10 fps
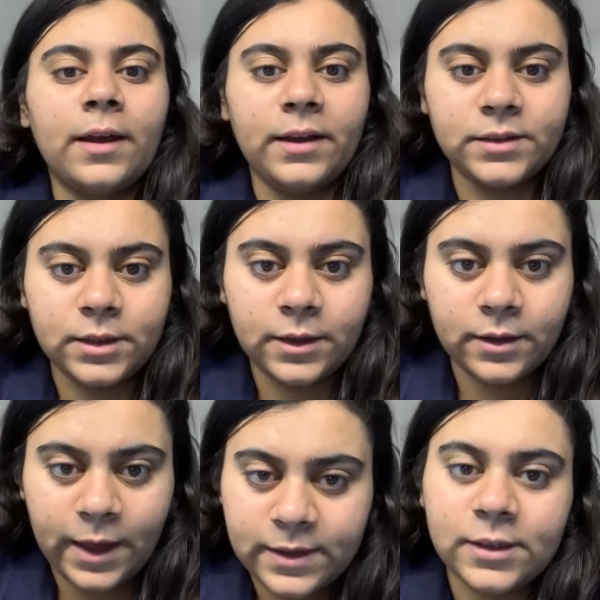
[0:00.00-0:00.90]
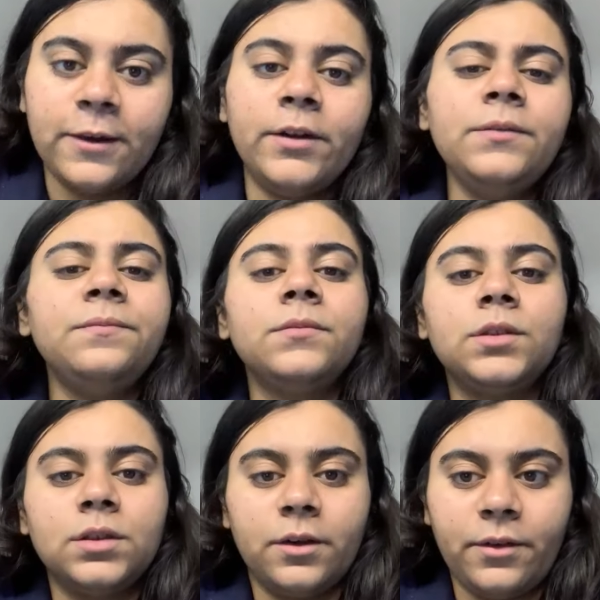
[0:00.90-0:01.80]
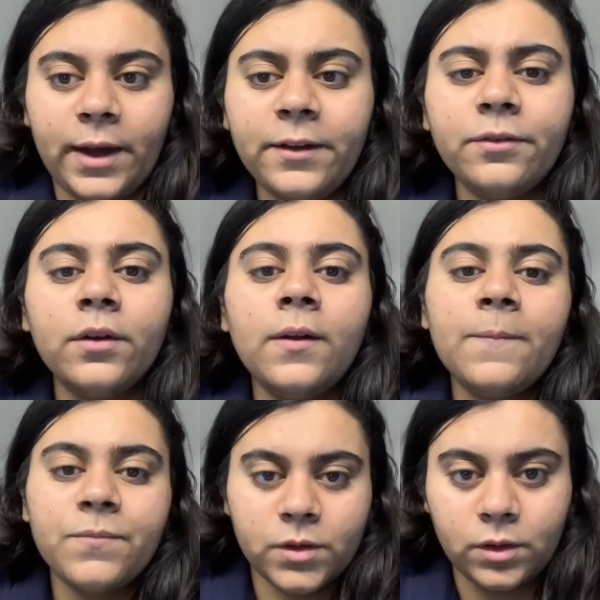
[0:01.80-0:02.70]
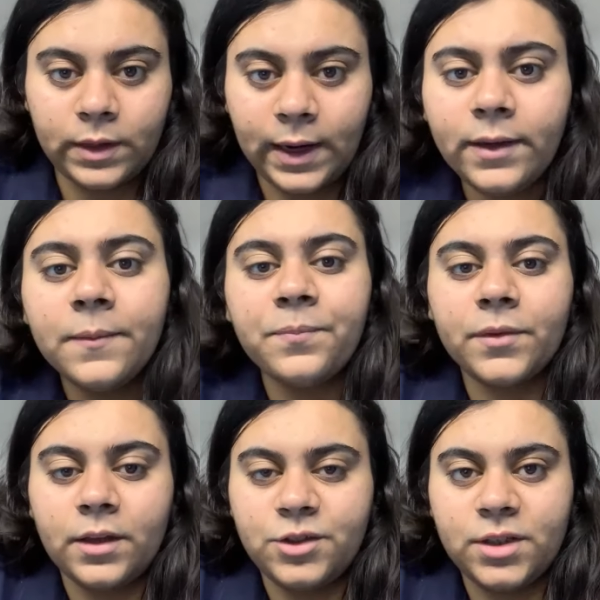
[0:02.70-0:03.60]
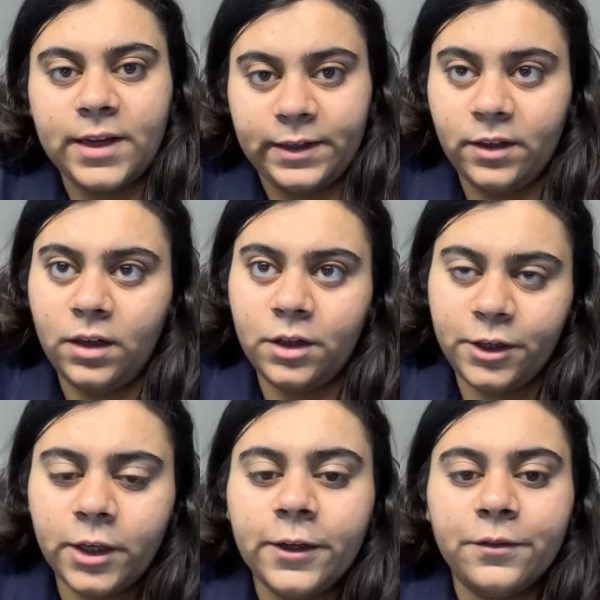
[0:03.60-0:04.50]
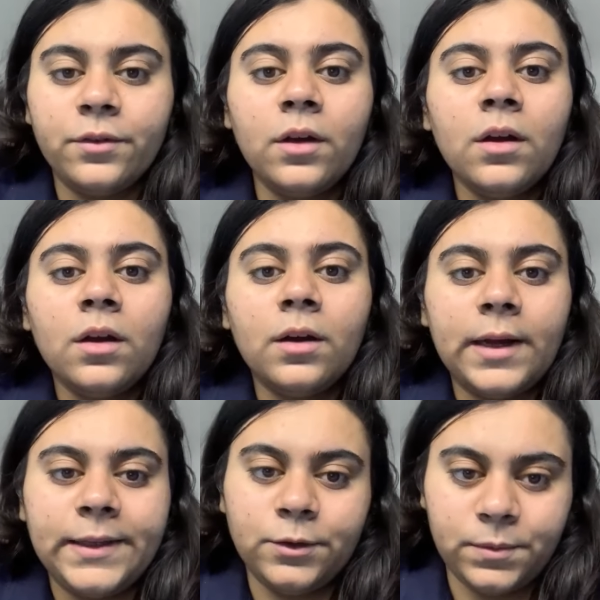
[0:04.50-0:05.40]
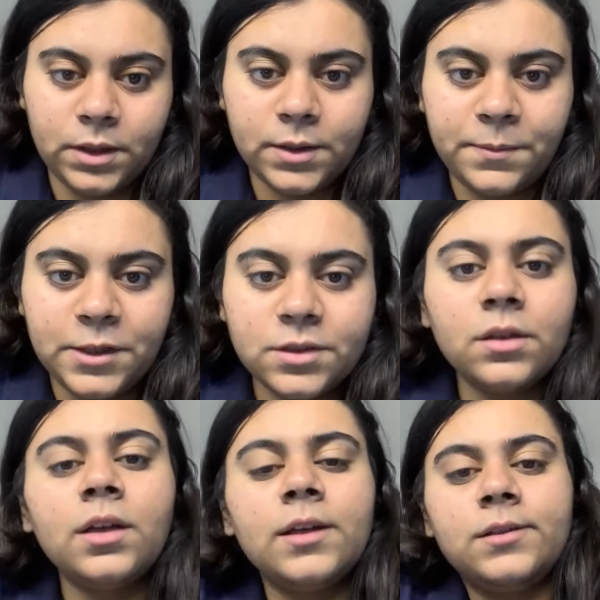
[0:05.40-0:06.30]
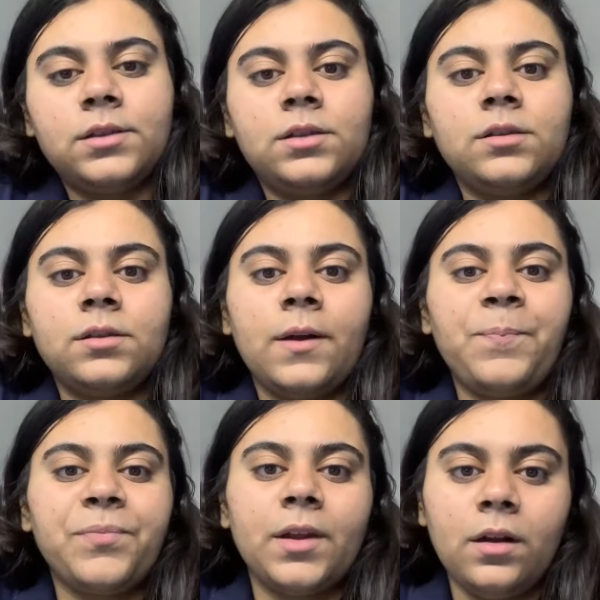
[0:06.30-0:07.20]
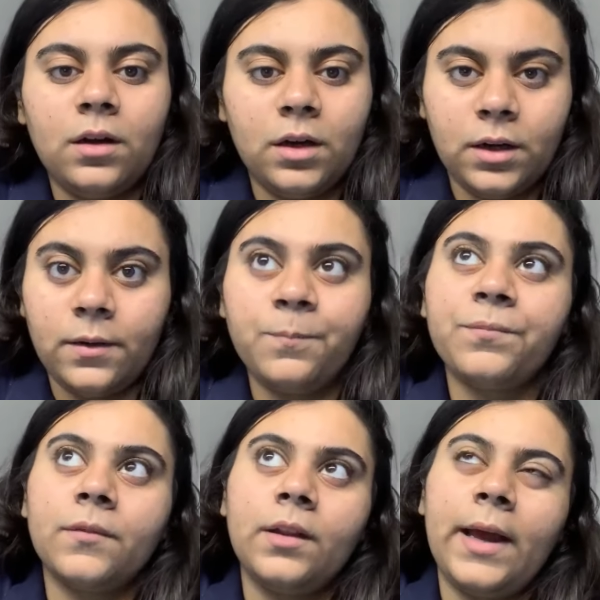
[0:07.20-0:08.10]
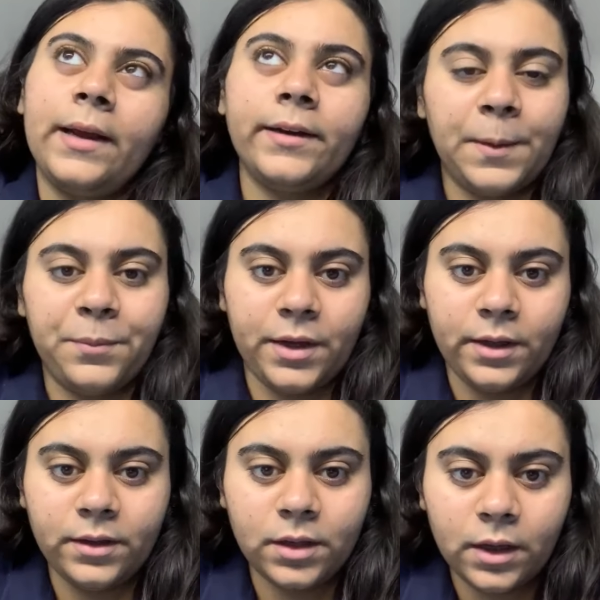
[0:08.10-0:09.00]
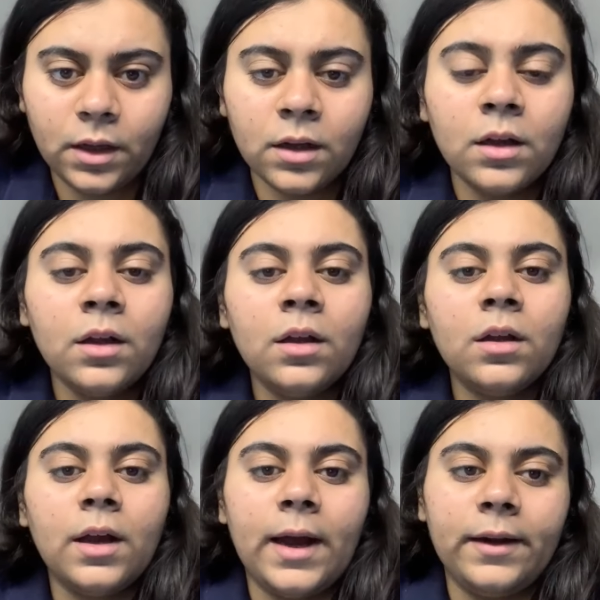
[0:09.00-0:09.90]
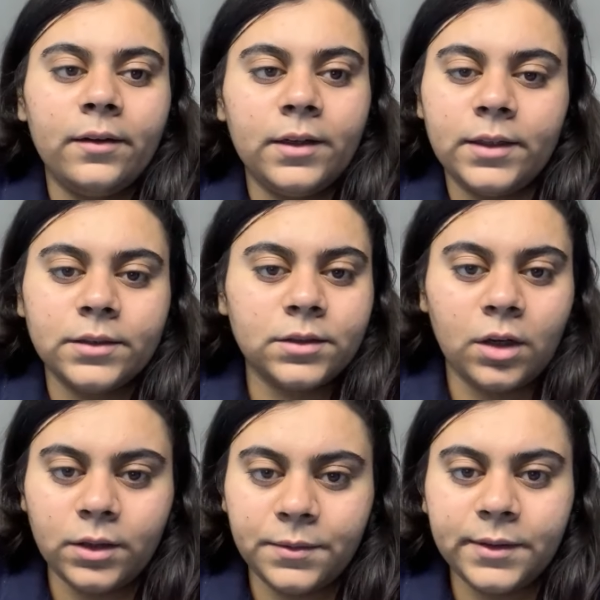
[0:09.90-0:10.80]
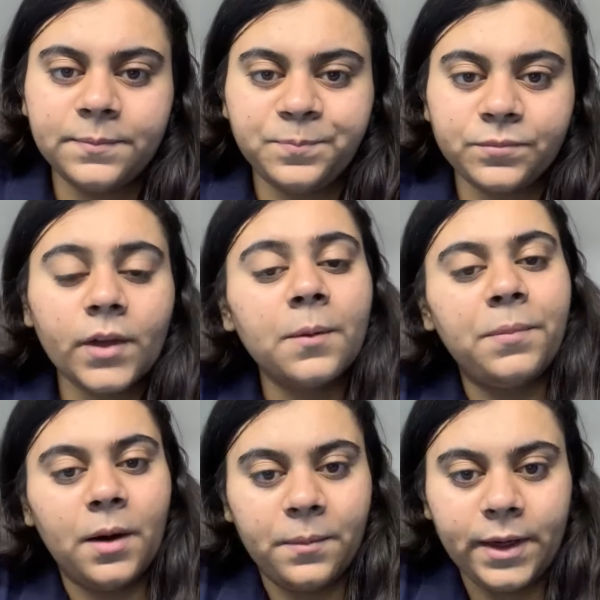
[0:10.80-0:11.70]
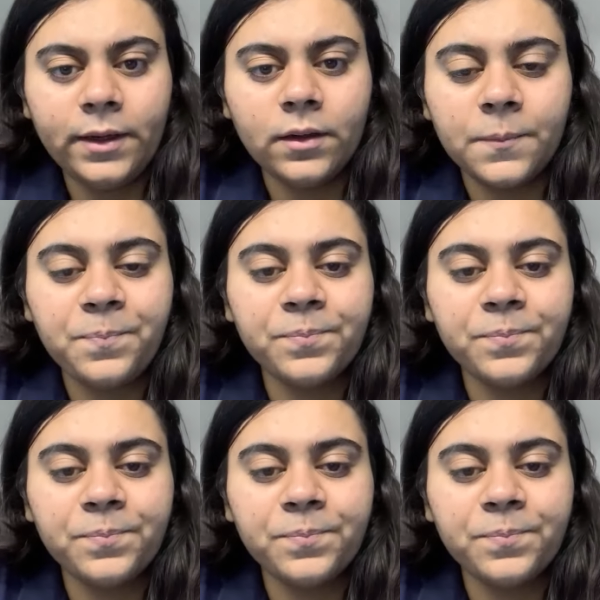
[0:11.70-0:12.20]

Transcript: is has given to the wife so that she get a relief and jubilee is uh, like temporary thing and it is not been permanent